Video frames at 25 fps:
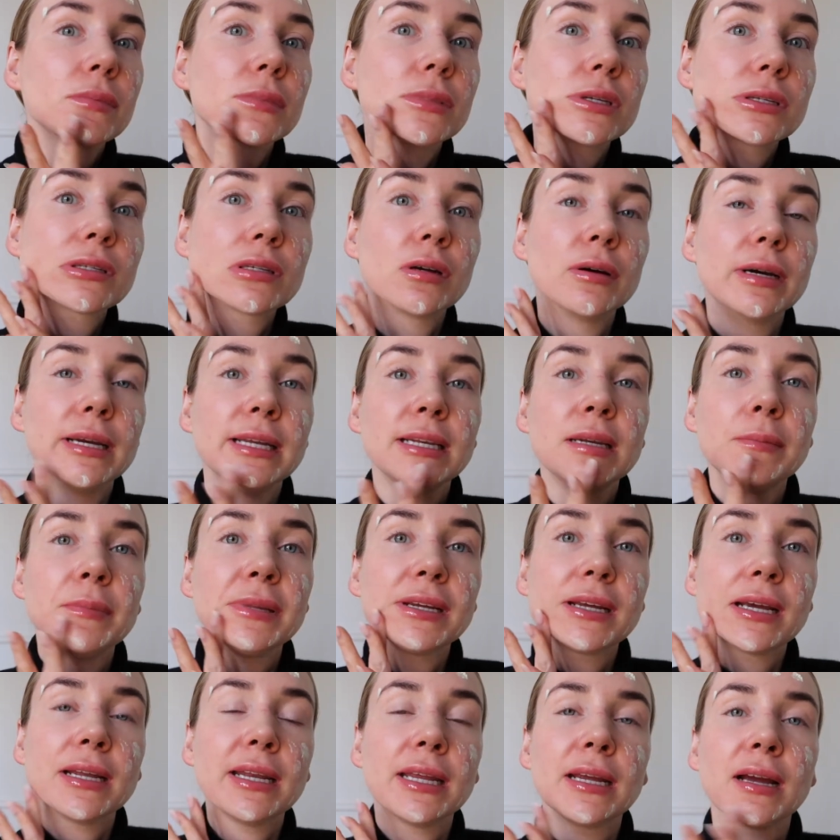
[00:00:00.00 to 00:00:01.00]
So in the
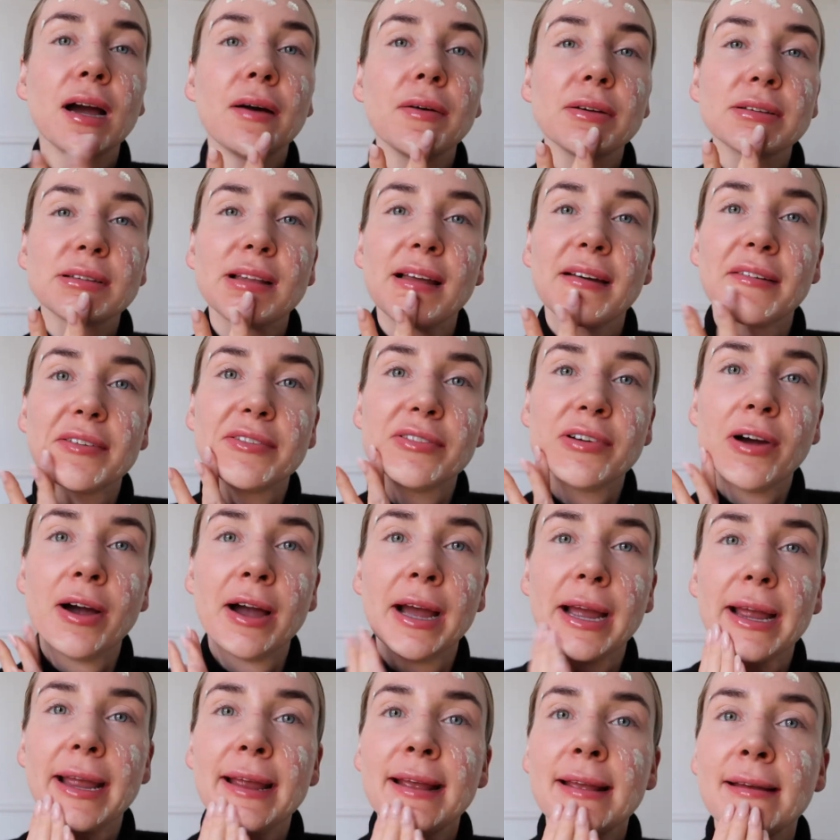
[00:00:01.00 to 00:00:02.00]
beginning I was like,
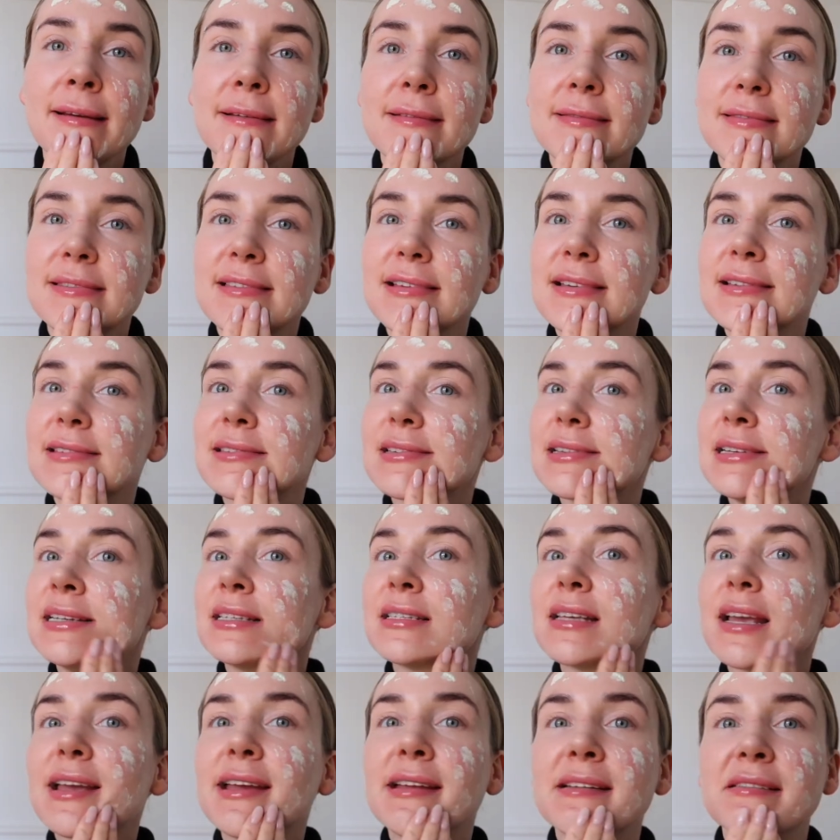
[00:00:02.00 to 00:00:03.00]
right, this
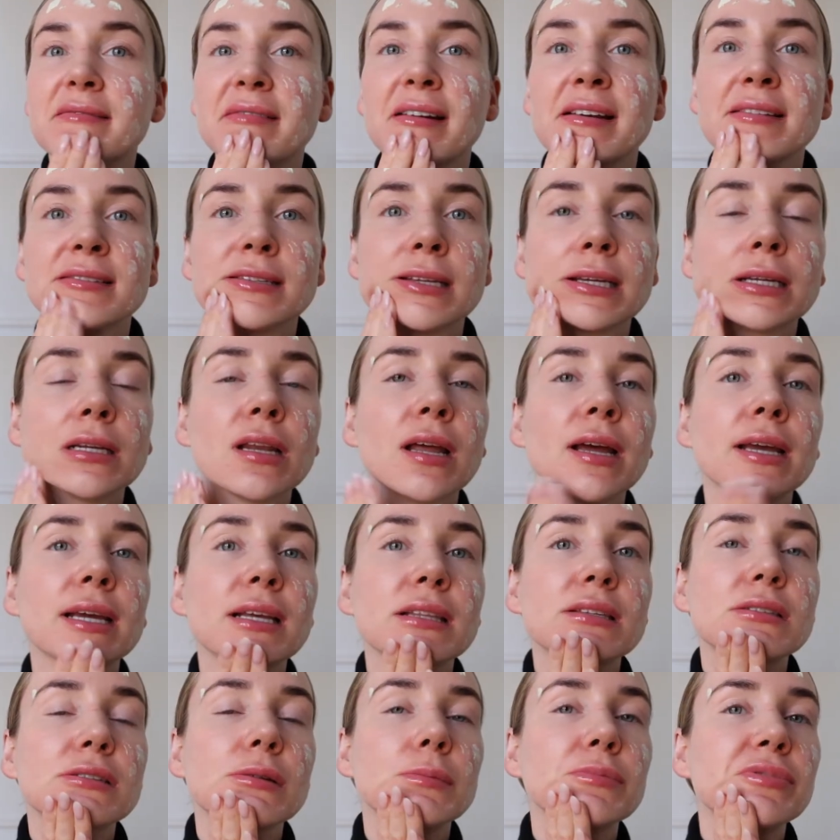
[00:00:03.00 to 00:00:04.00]
is interesting, like
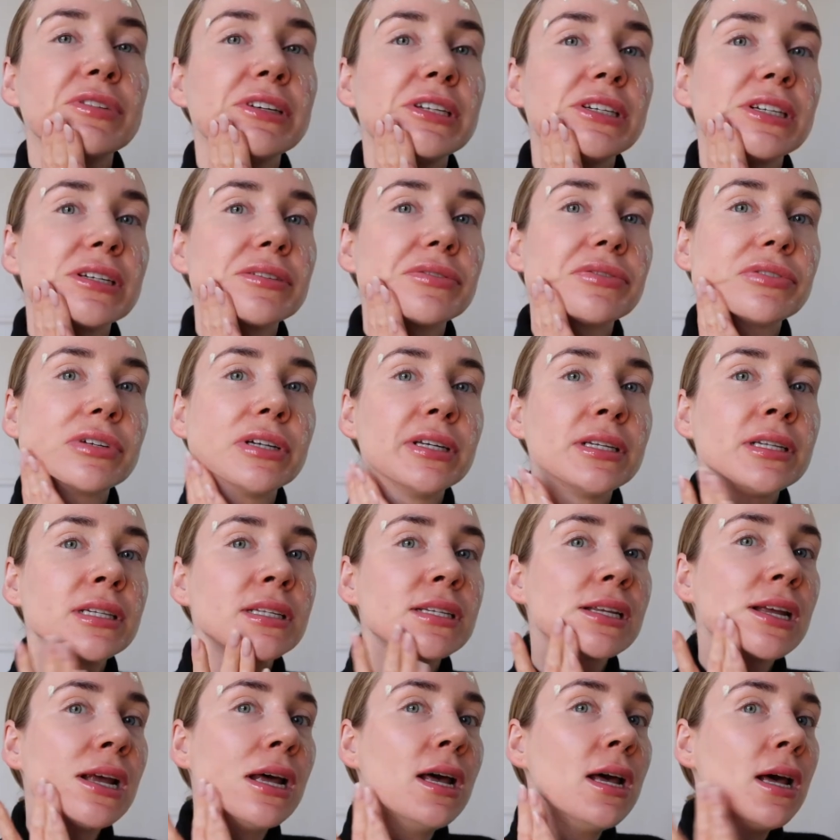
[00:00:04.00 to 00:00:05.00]
it's something different,